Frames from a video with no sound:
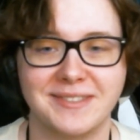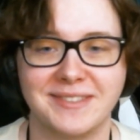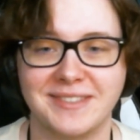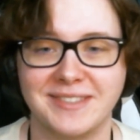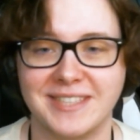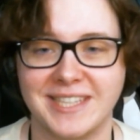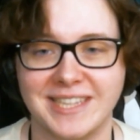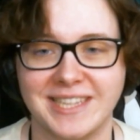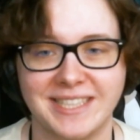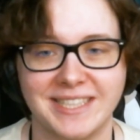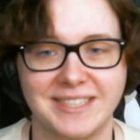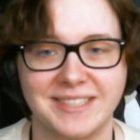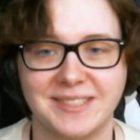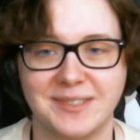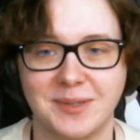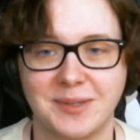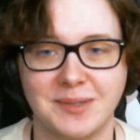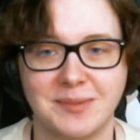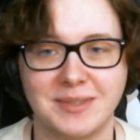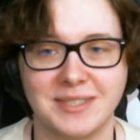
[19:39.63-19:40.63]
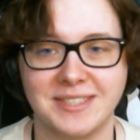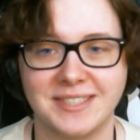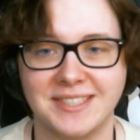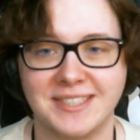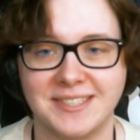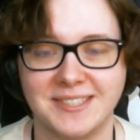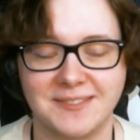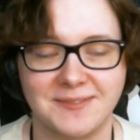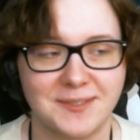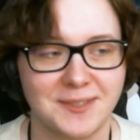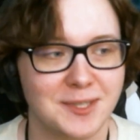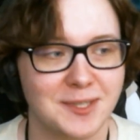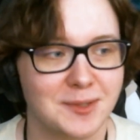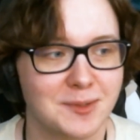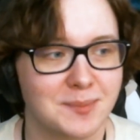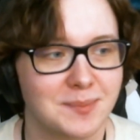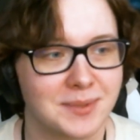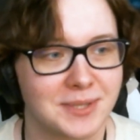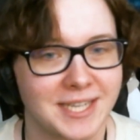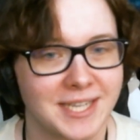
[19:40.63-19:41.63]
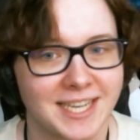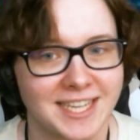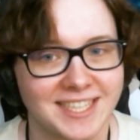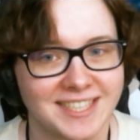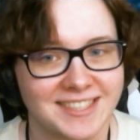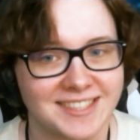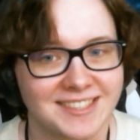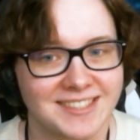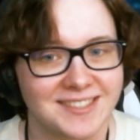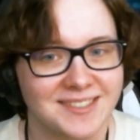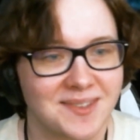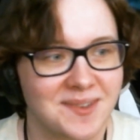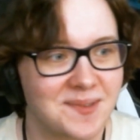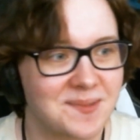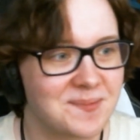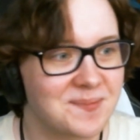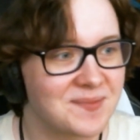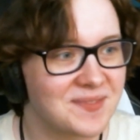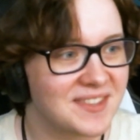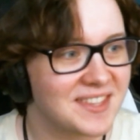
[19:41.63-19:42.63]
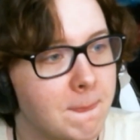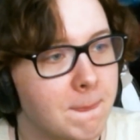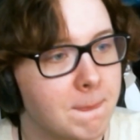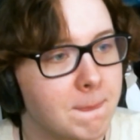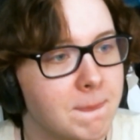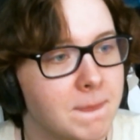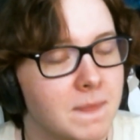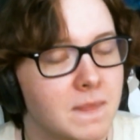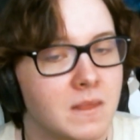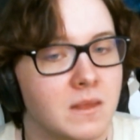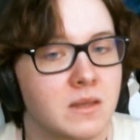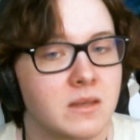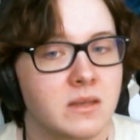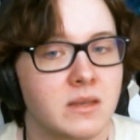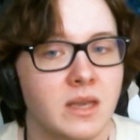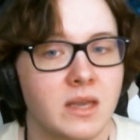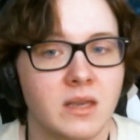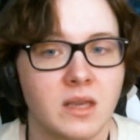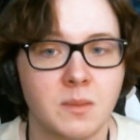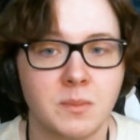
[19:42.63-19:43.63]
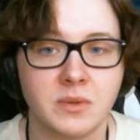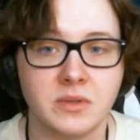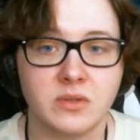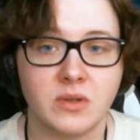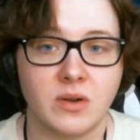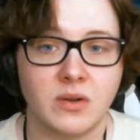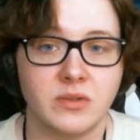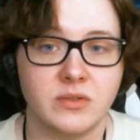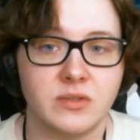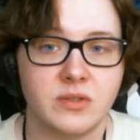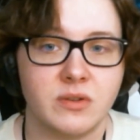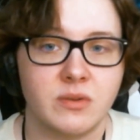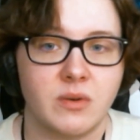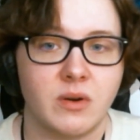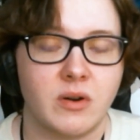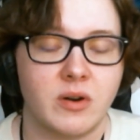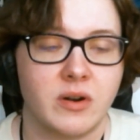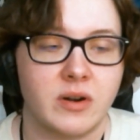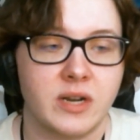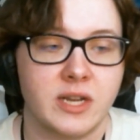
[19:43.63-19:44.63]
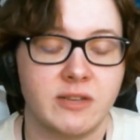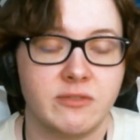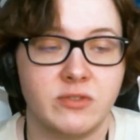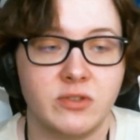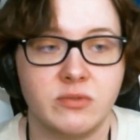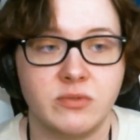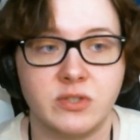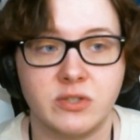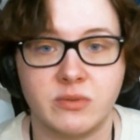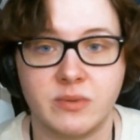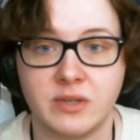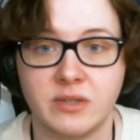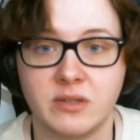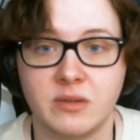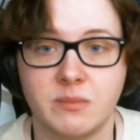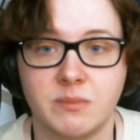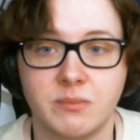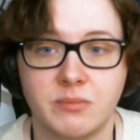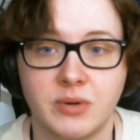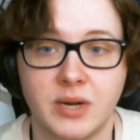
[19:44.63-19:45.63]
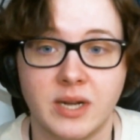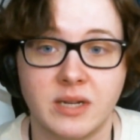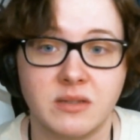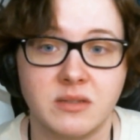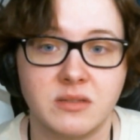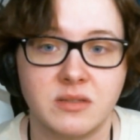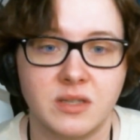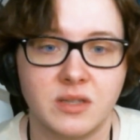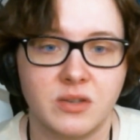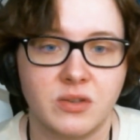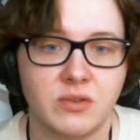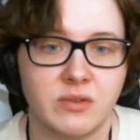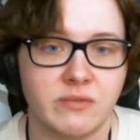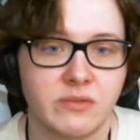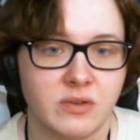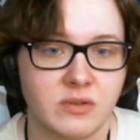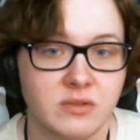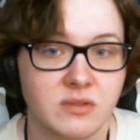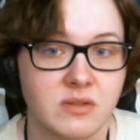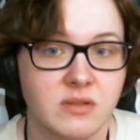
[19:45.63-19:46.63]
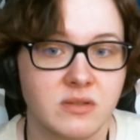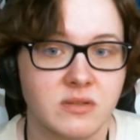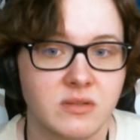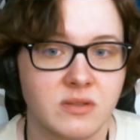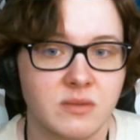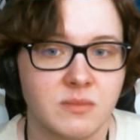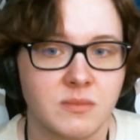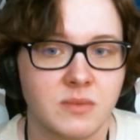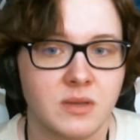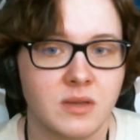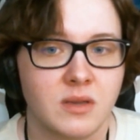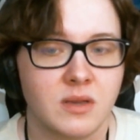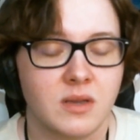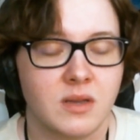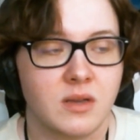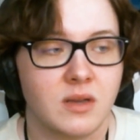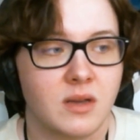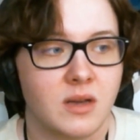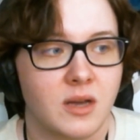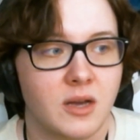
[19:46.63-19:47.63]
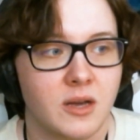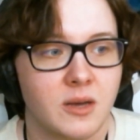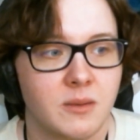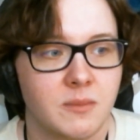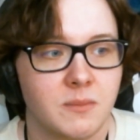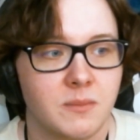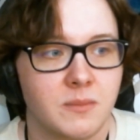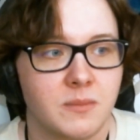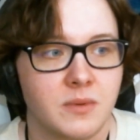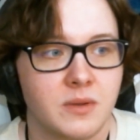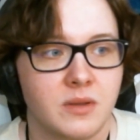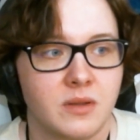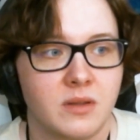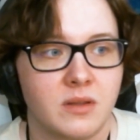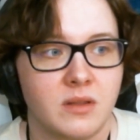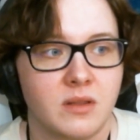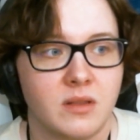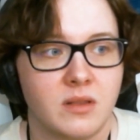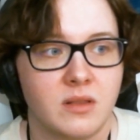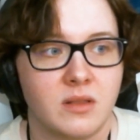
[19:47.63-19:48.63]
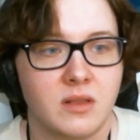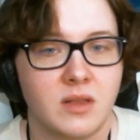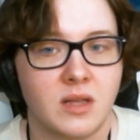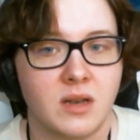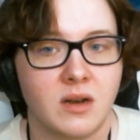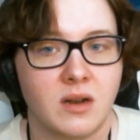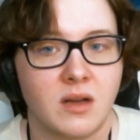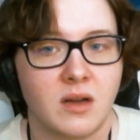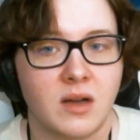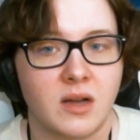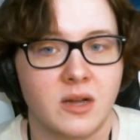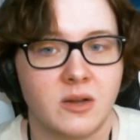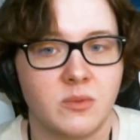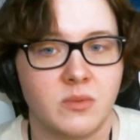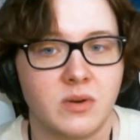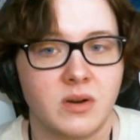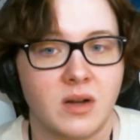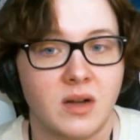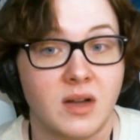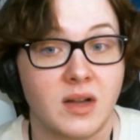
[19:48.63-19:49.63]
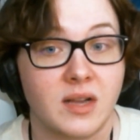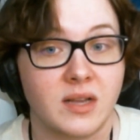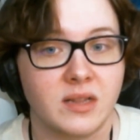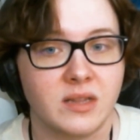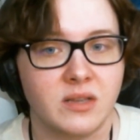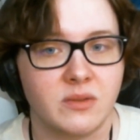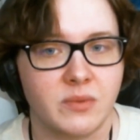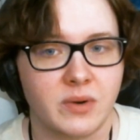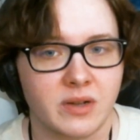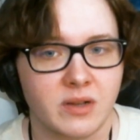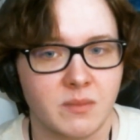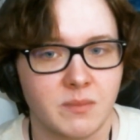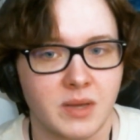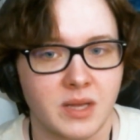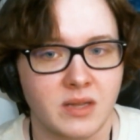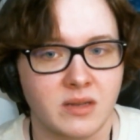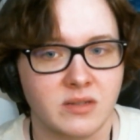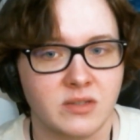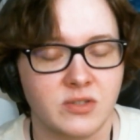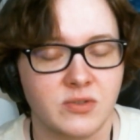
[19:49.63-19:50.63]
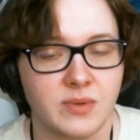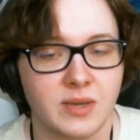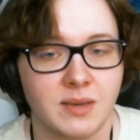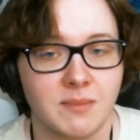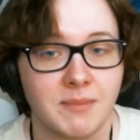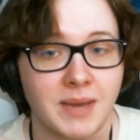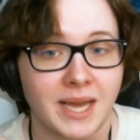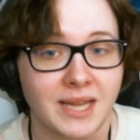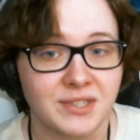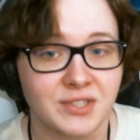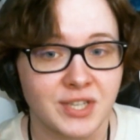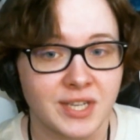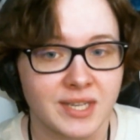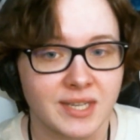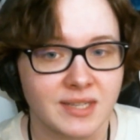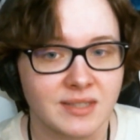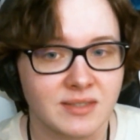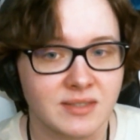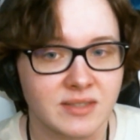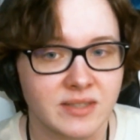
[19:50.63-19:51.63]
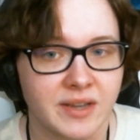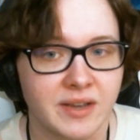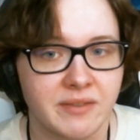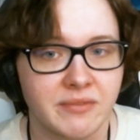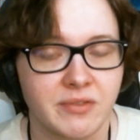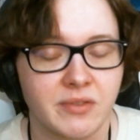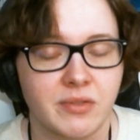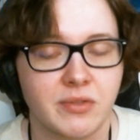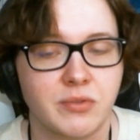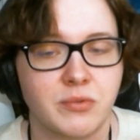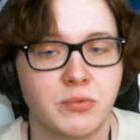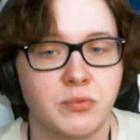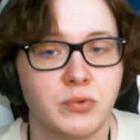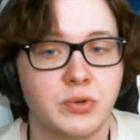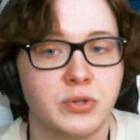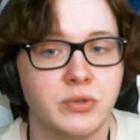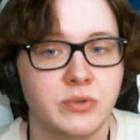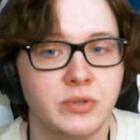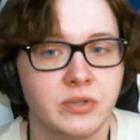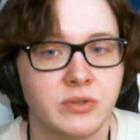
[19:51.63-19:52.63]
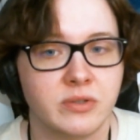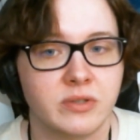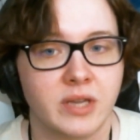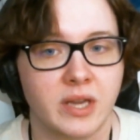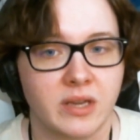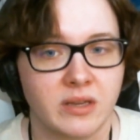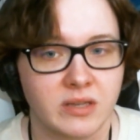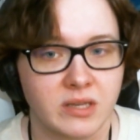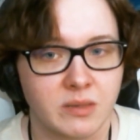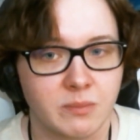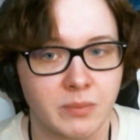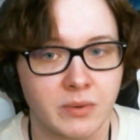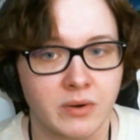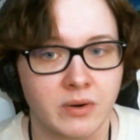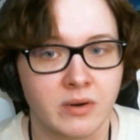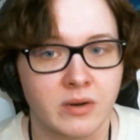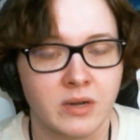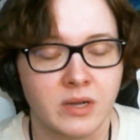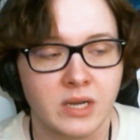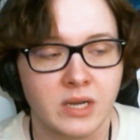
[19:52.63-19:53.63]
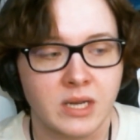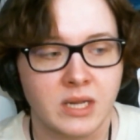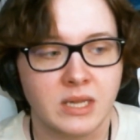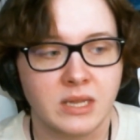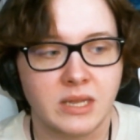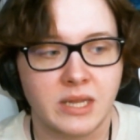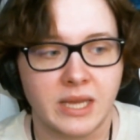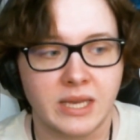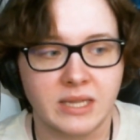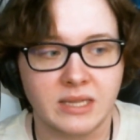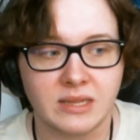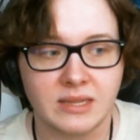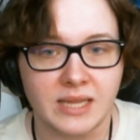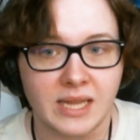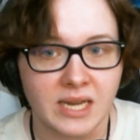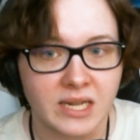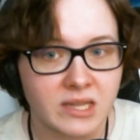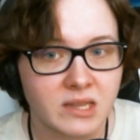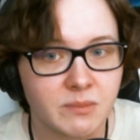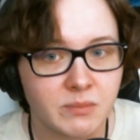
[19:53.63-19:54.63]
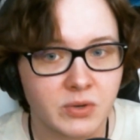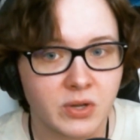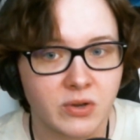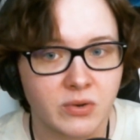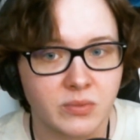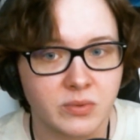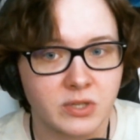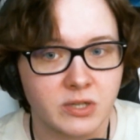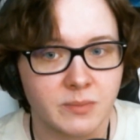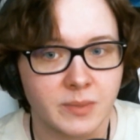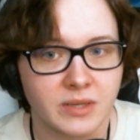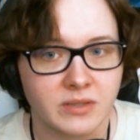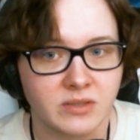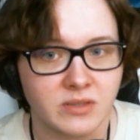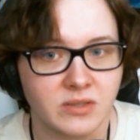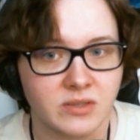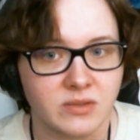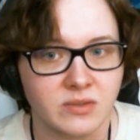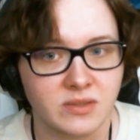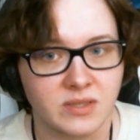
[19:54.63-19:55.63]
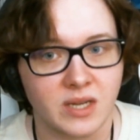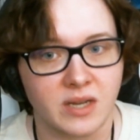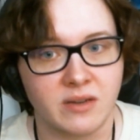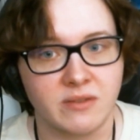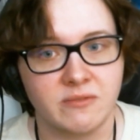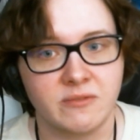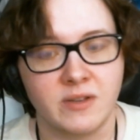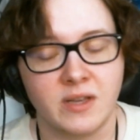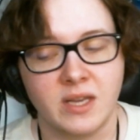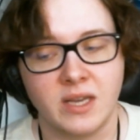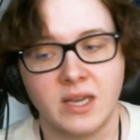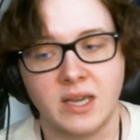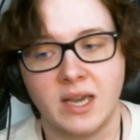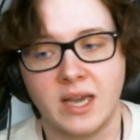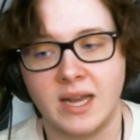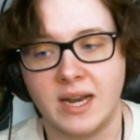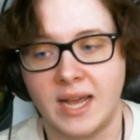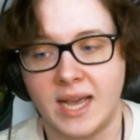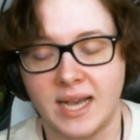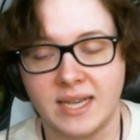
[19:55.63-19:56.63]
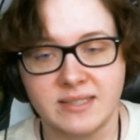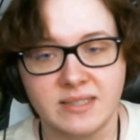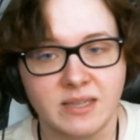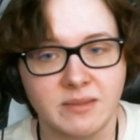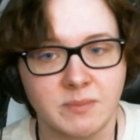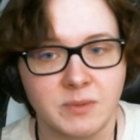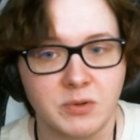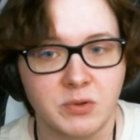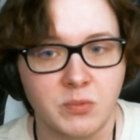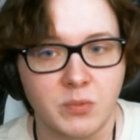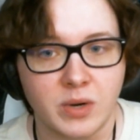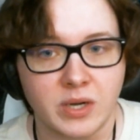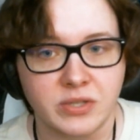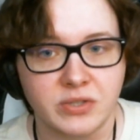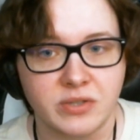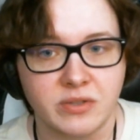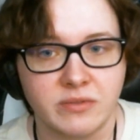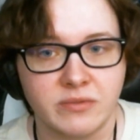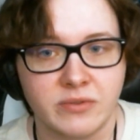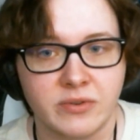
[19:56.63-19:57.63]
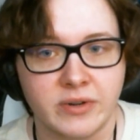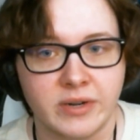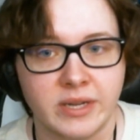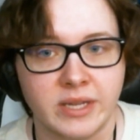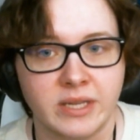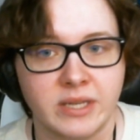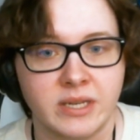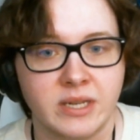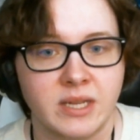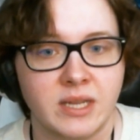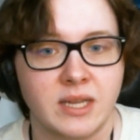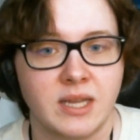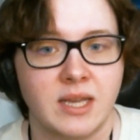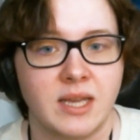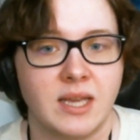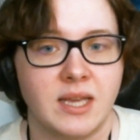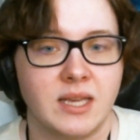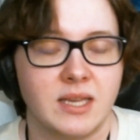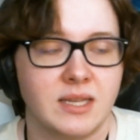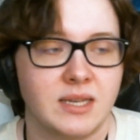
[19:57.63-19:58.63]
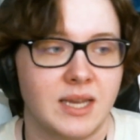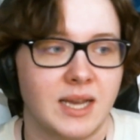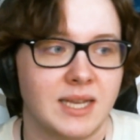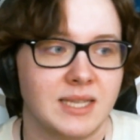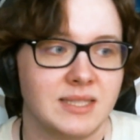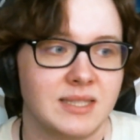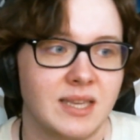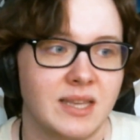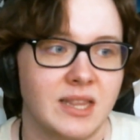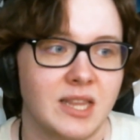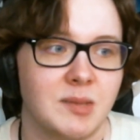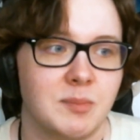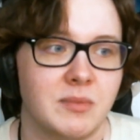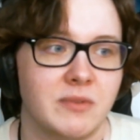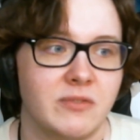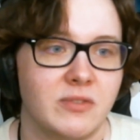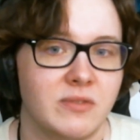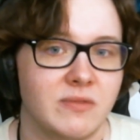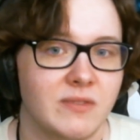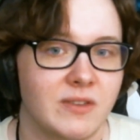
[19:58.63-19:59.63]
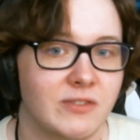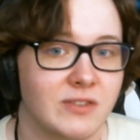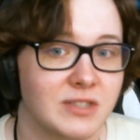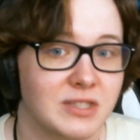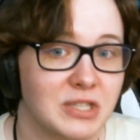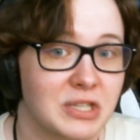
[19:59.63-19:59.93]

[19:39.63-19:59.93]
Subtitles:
at least 20 minutes into this video, pre-edits. So gatekeepers also are, if you do end up practicing Universalism, then I would highly recommend doing magic and stuff through your gatekeeper, like letting them know when you're about to do stuff and asking them to watch over it, and asking them if it's a